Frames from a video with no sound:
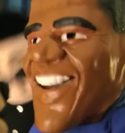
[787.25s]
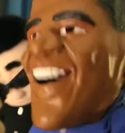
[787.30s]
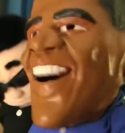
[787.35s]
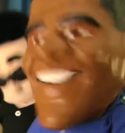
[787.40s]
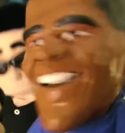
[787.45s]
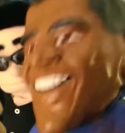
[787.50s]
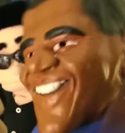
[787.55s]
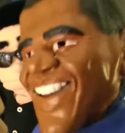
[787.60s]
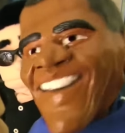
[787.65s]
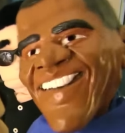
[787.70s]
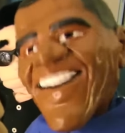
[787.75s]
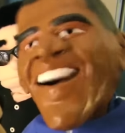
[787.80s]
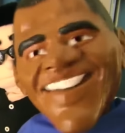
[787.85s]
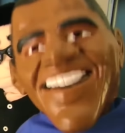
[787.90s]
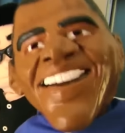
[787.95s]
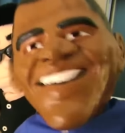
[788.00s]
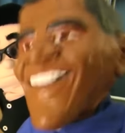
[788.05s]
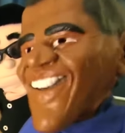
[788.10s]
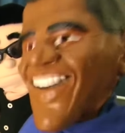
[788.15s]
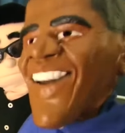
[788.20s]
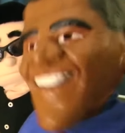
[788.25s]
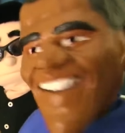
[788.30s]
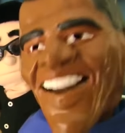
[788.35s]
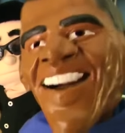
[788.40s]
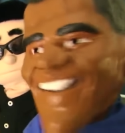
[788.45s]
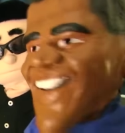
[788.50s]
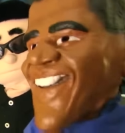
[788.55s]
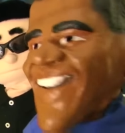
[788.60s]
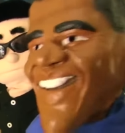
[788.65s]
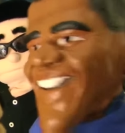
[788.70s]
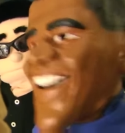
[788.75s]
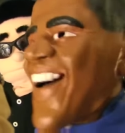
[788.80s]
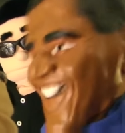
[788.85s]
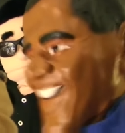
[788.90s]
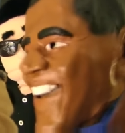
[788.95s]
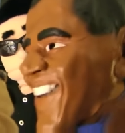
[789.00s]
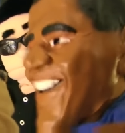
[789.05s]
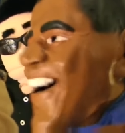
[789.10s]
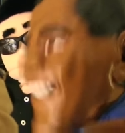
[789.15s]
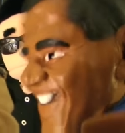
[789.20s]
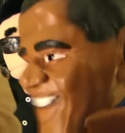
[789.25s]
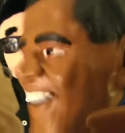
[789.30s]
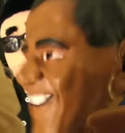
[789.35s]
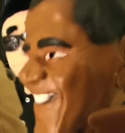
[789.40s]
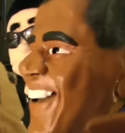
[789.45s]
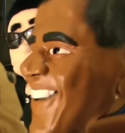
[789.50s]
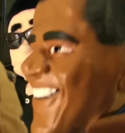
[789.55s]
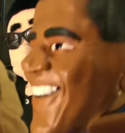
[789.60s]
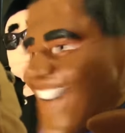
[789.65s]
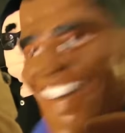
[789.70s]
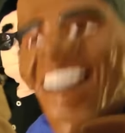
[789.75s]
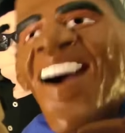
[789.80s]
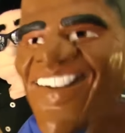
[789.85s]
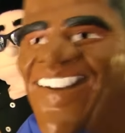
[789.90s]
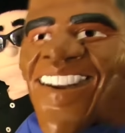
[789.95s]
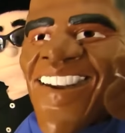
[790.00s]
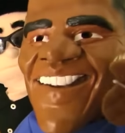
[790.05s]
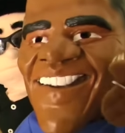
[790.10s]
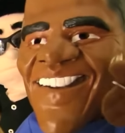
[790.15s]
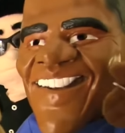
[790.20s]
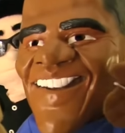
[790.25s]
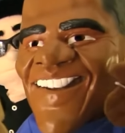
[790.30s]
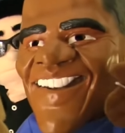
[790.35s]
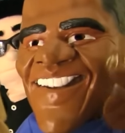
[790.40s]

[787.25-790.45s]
Uh, yes, I need everybody to leave so I can eat my sandwich in peace.